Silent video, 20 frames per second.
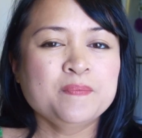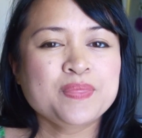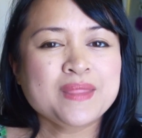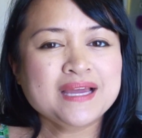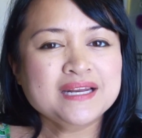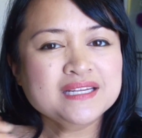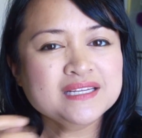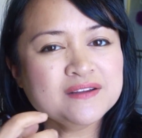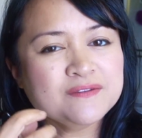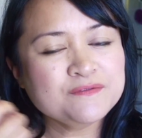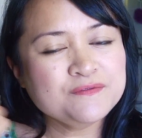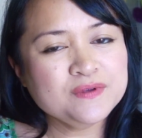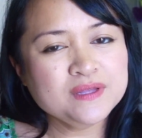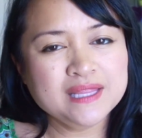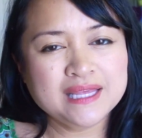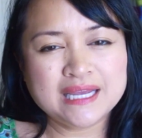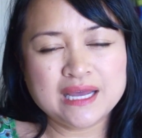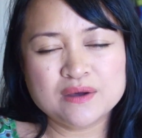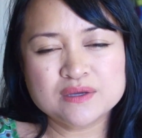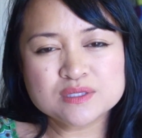I didn't feel
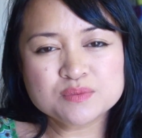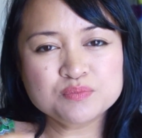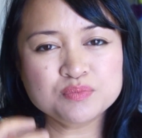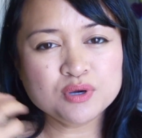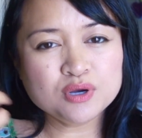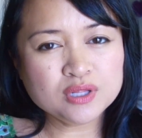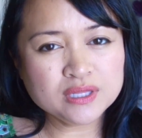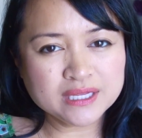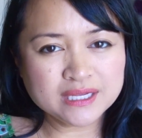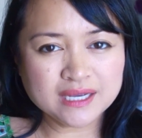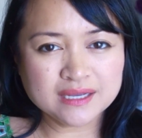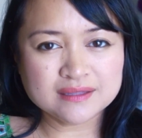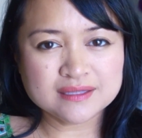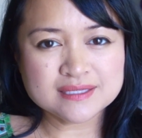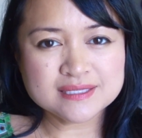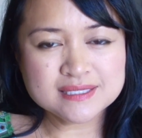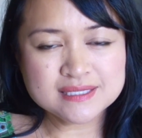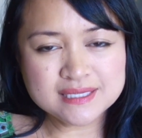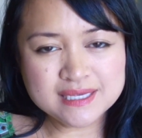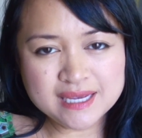like I was pulling on the
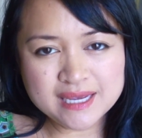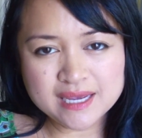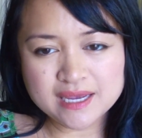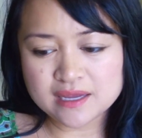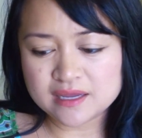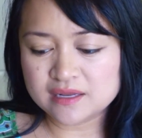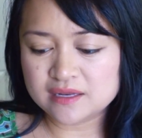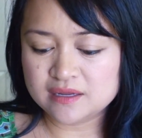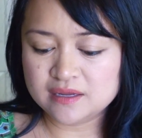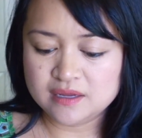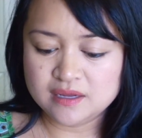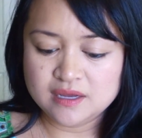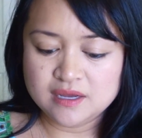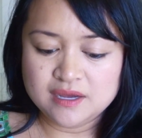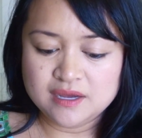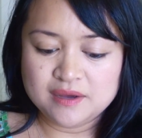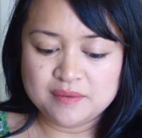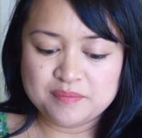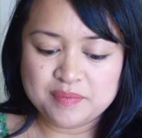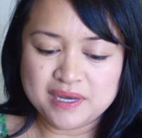skin,
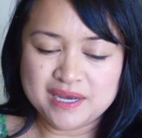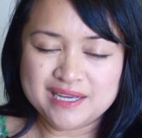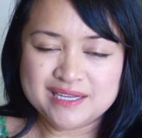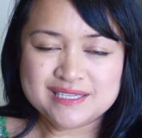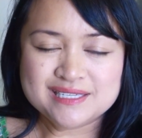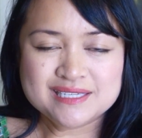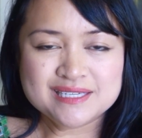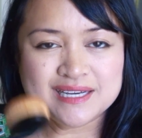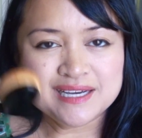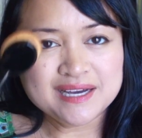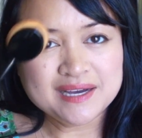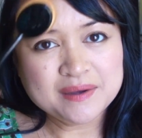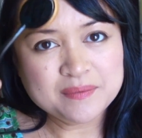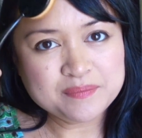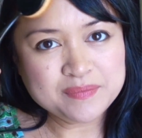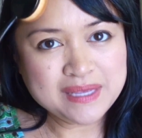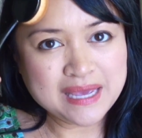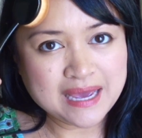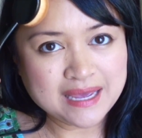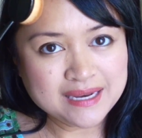but
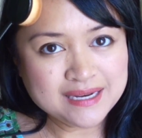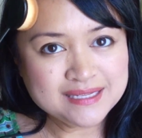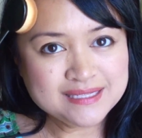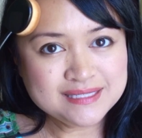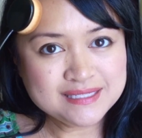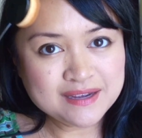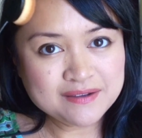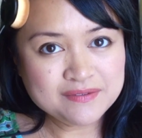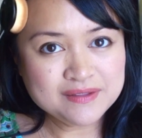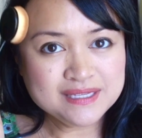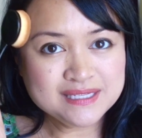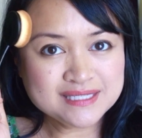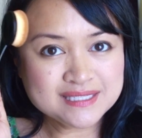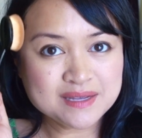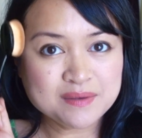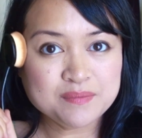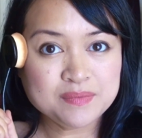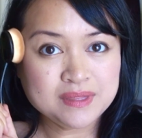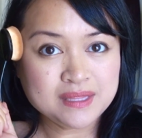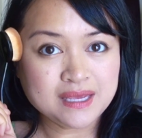yeah, it is definitely
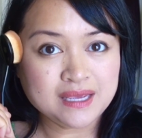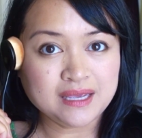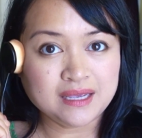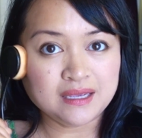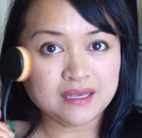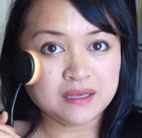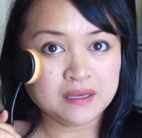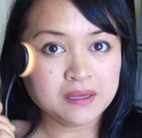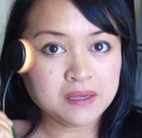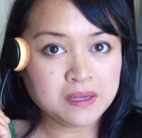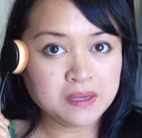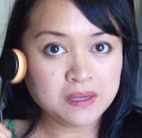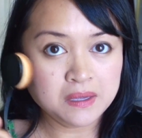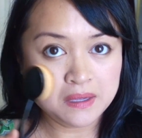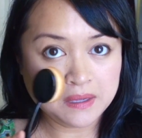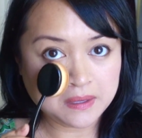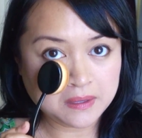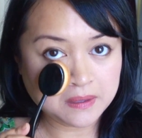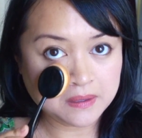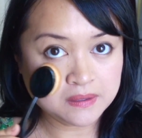something
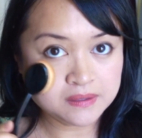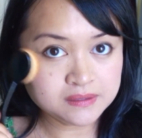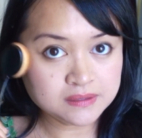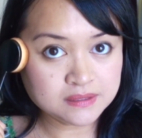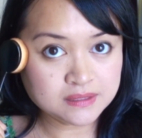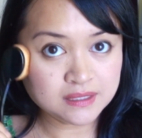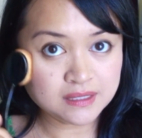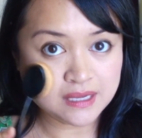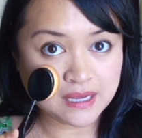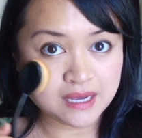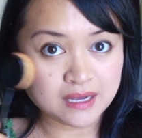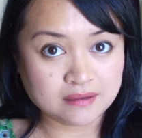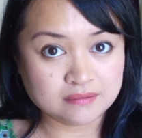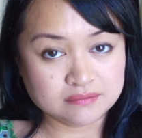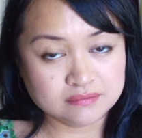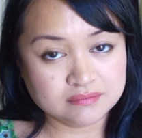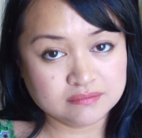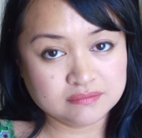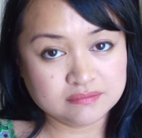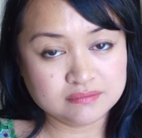to
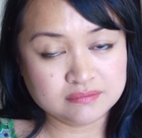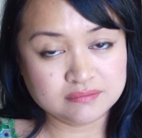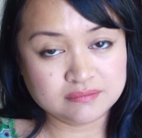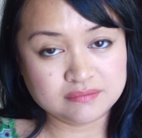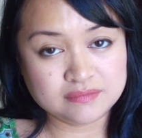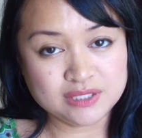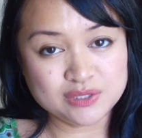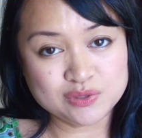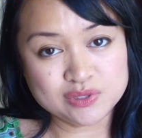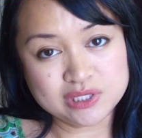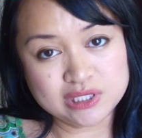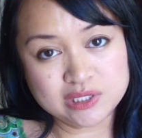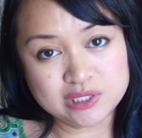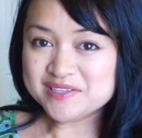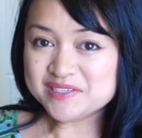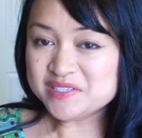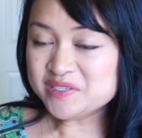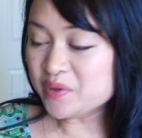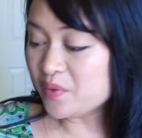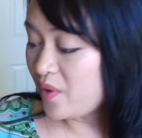get used
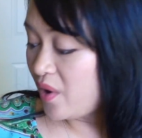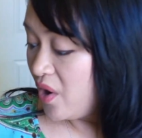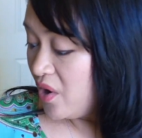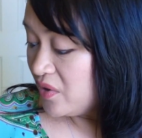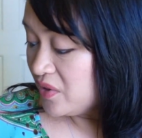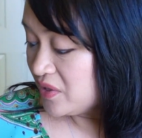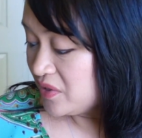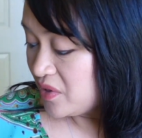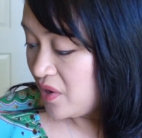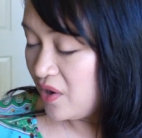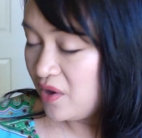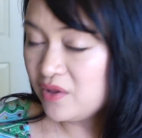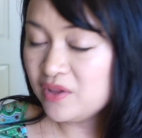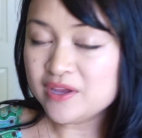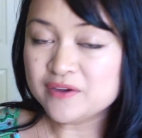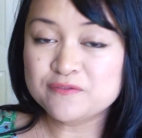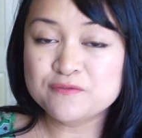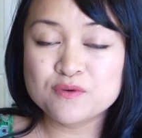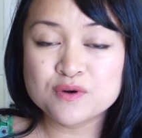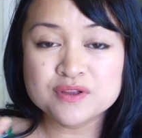So all in
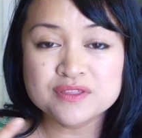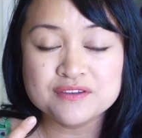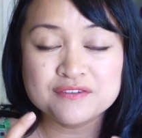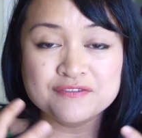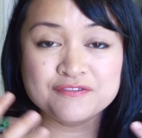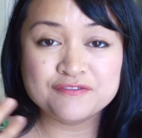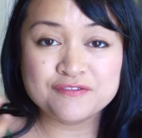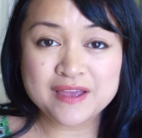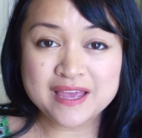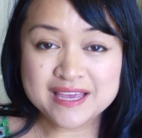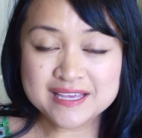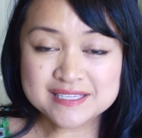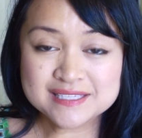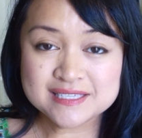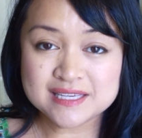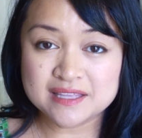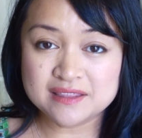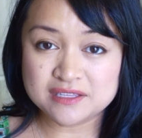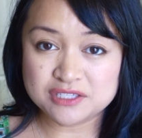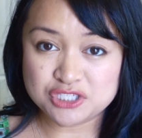all, for the
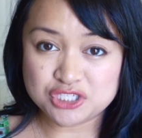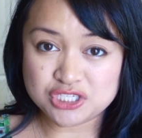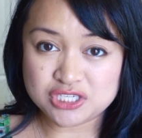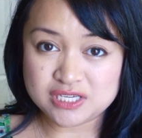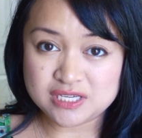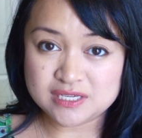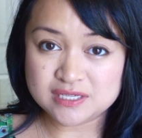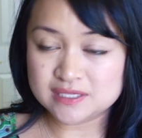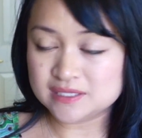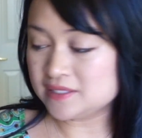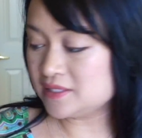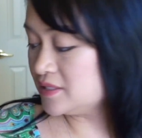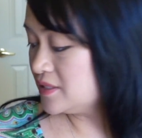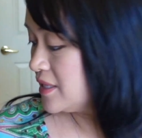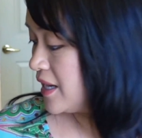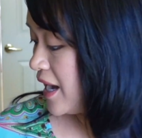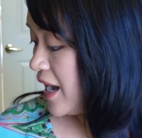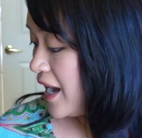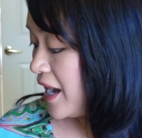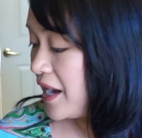face and the
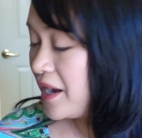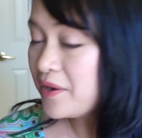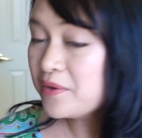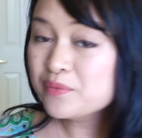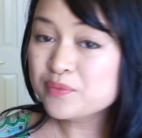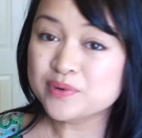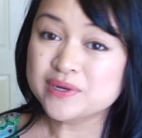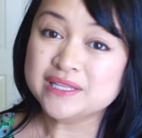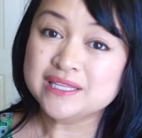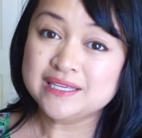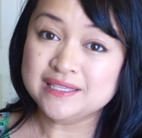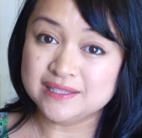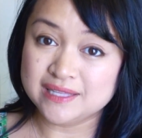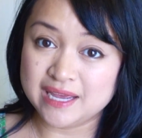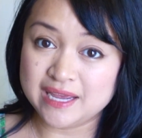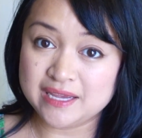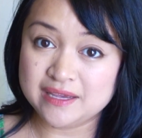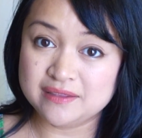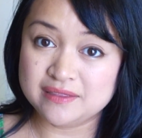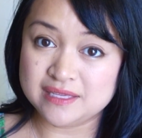cheeks, I really
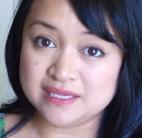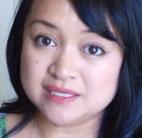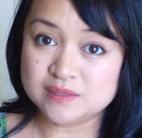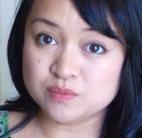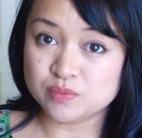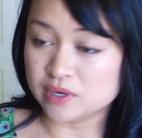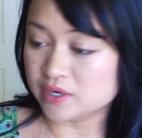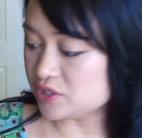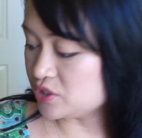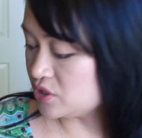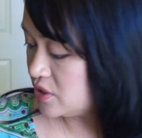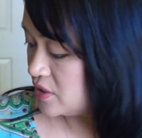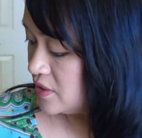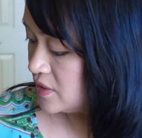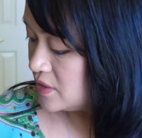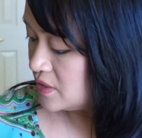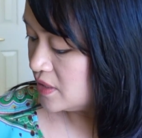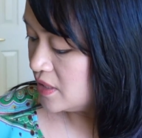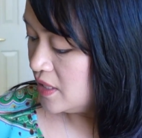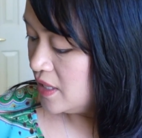like these
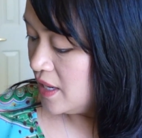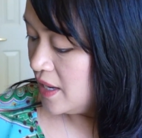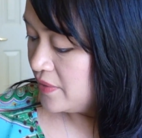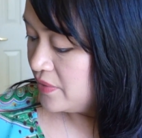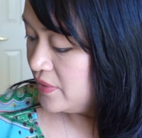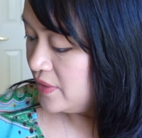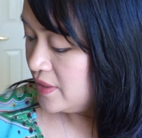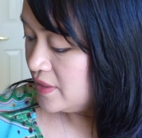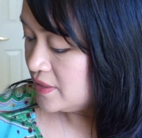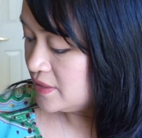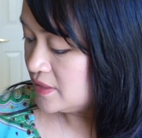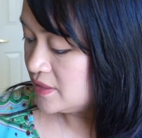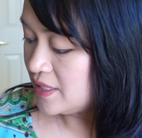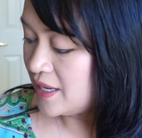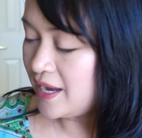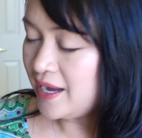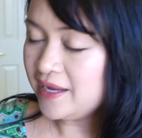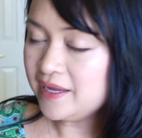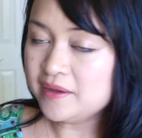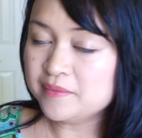brushes. This,
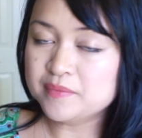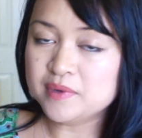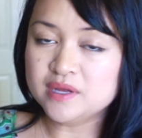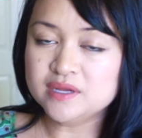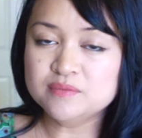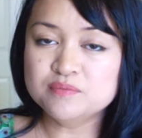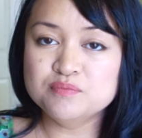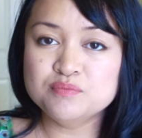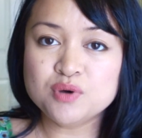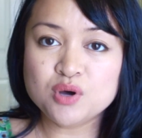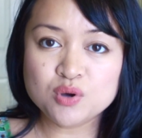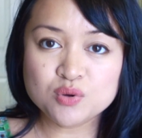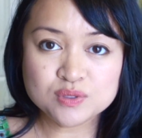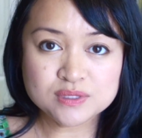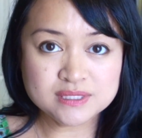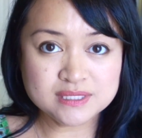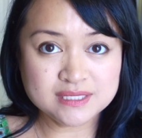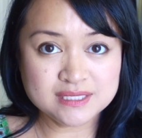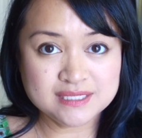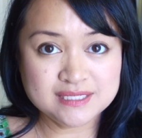I am
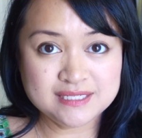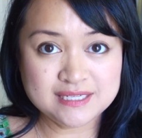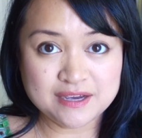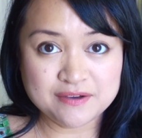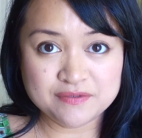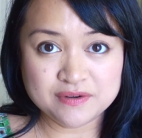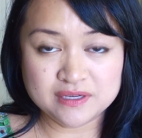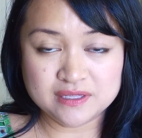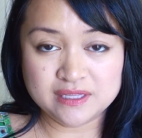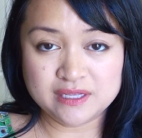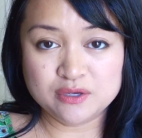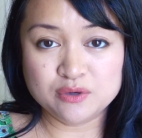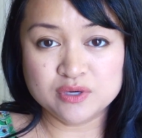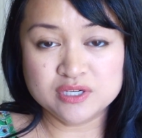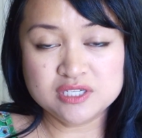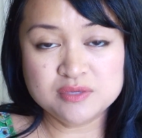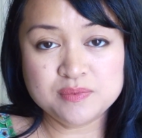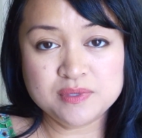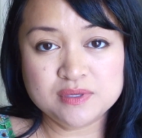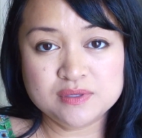most definitely
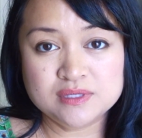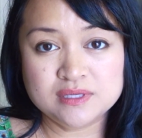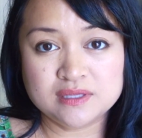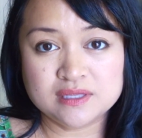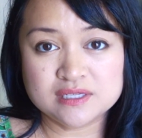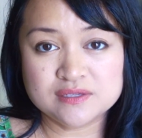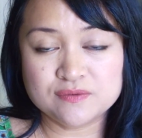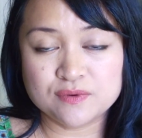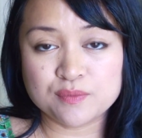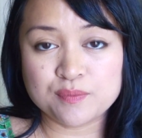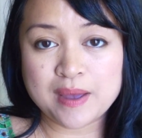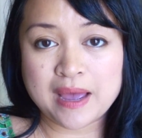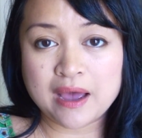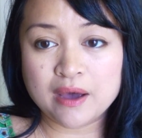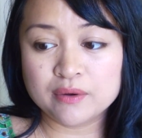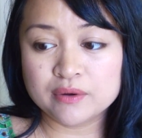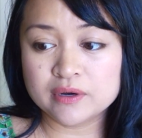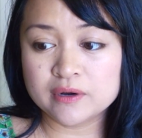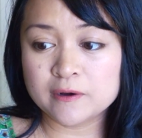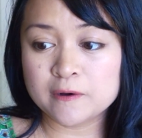going to be using this for
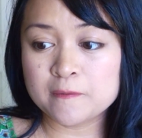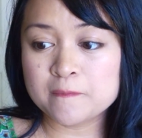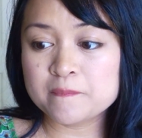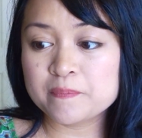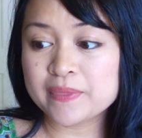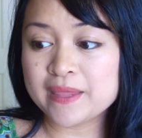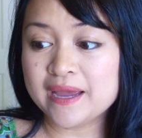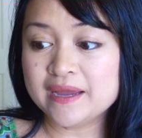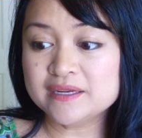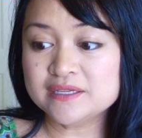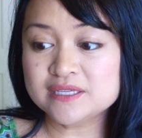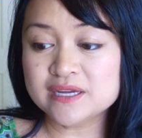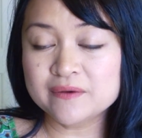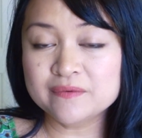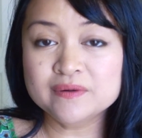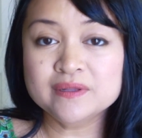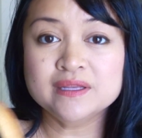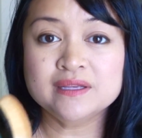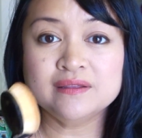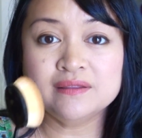powder. I
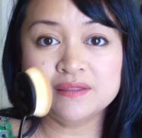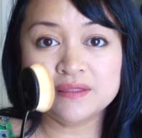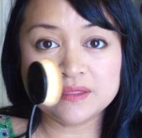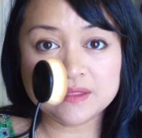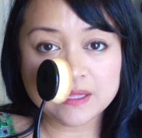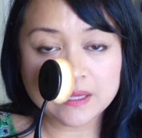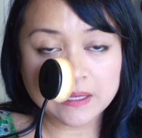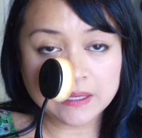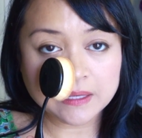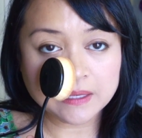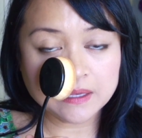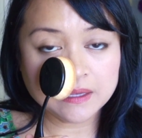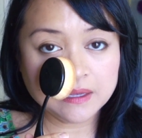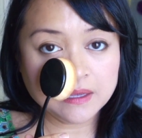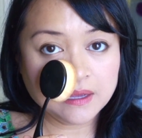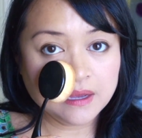definitely think